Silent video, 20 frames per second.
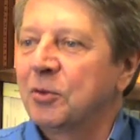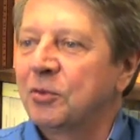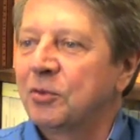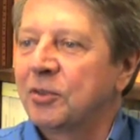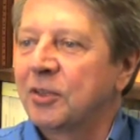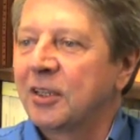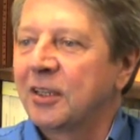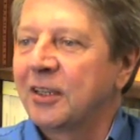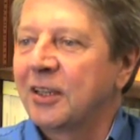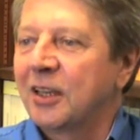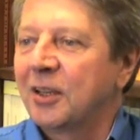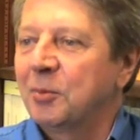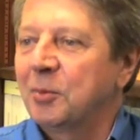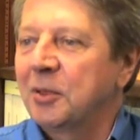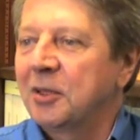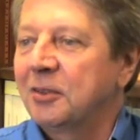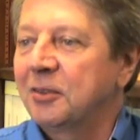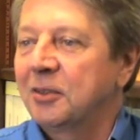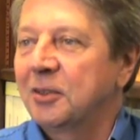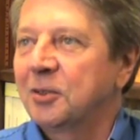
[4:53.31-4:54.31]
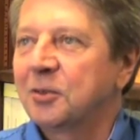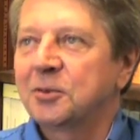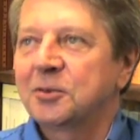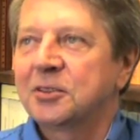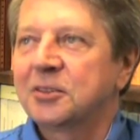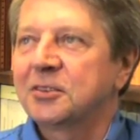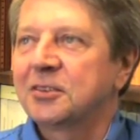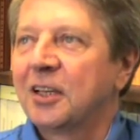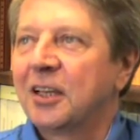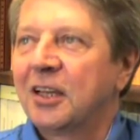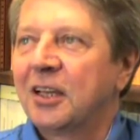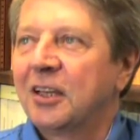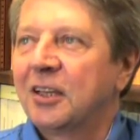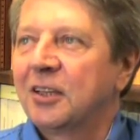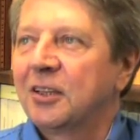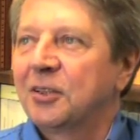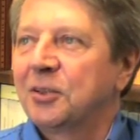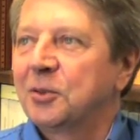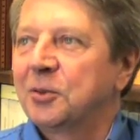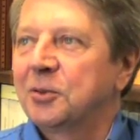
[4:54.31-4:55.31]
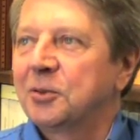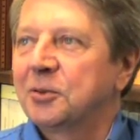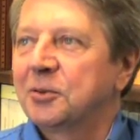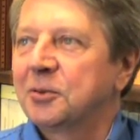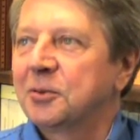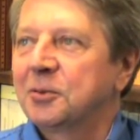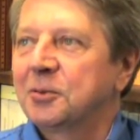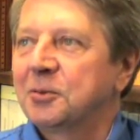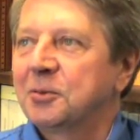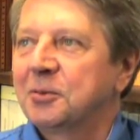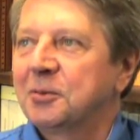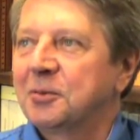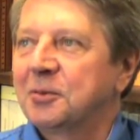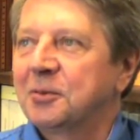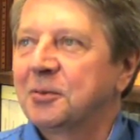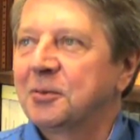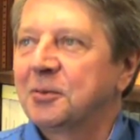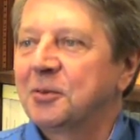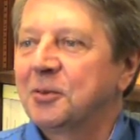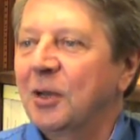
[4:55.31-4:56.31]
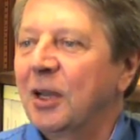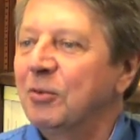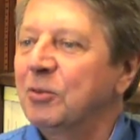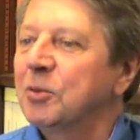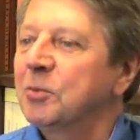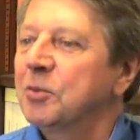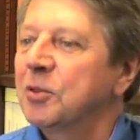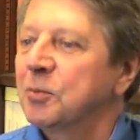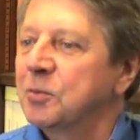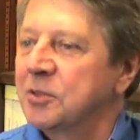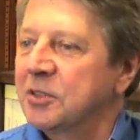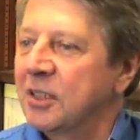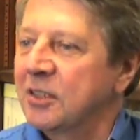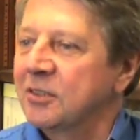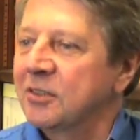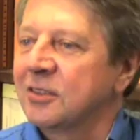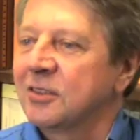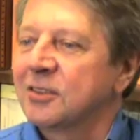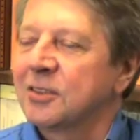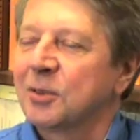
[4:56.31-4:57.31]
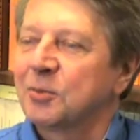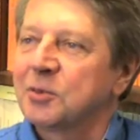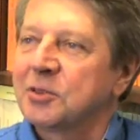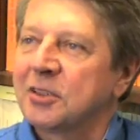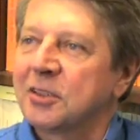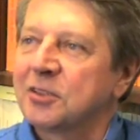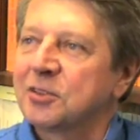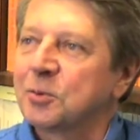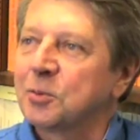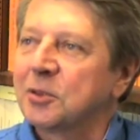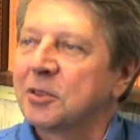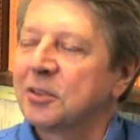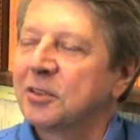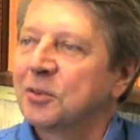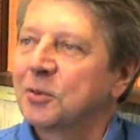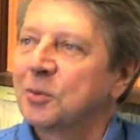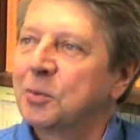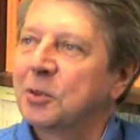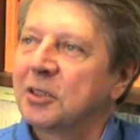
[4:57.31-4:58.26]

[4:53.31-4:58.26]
or 3 a.m., and you know, just you, you have to be obsessed in some sense with it,